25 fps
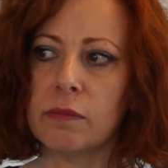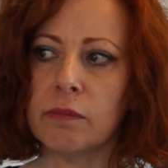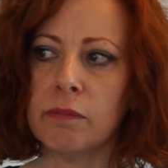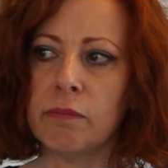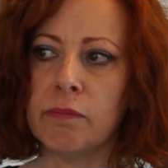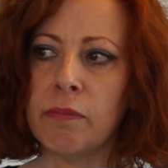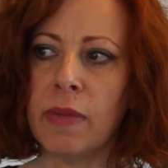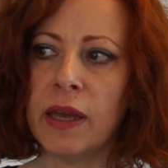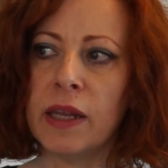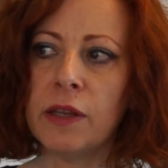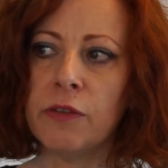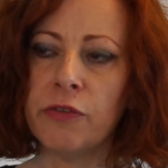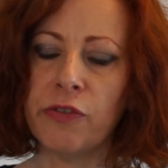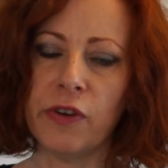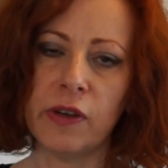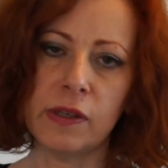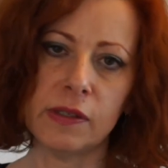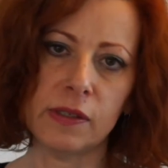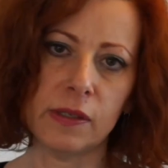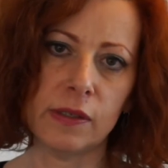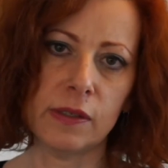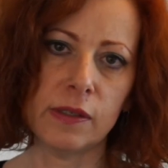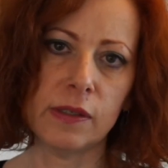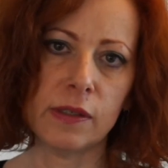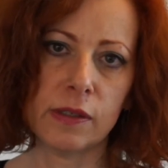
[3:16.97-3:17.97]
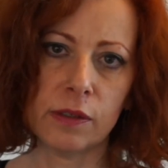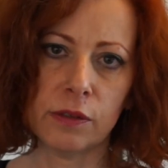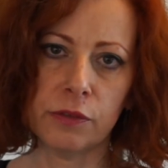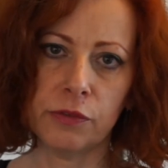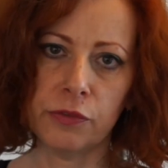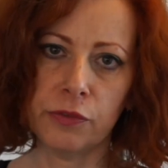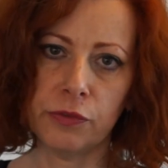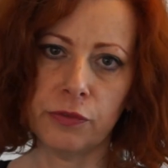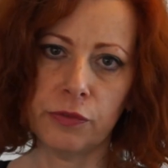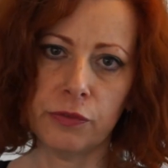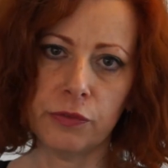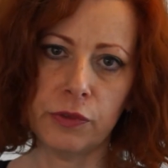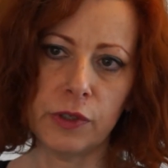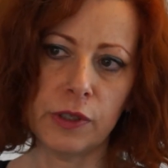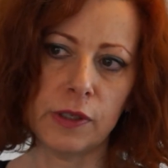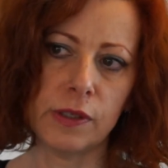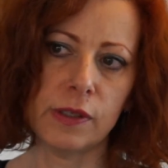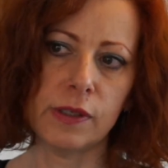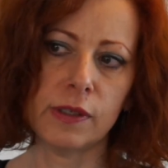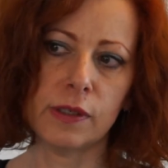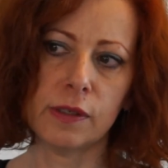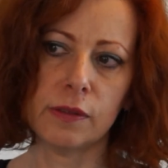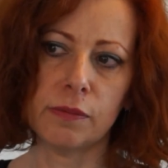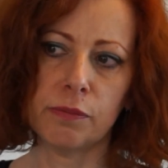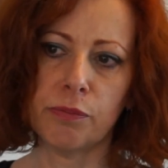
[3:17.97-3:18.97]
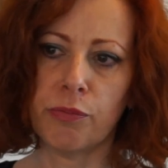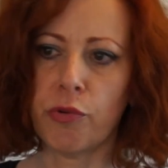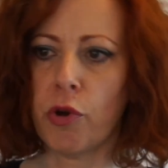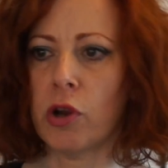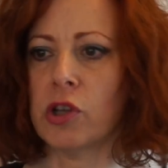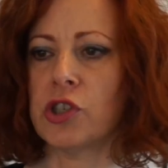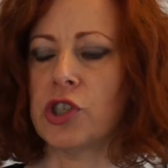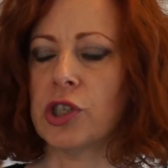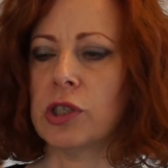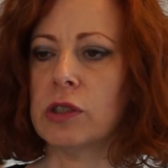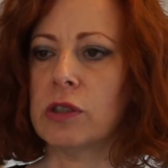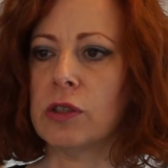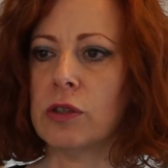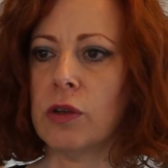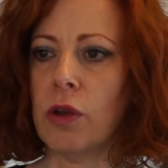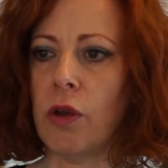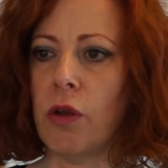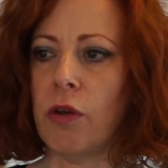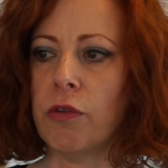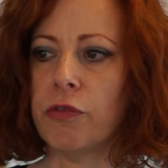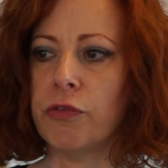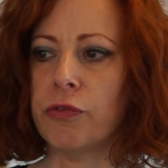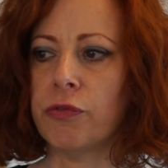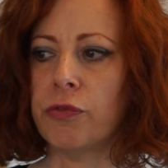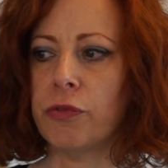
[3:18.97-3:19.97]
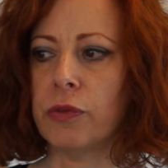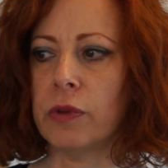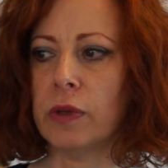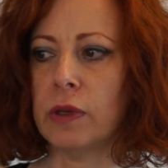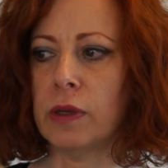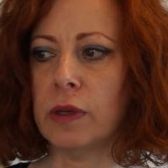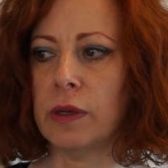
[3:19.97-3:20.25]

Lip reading: many facets of this project of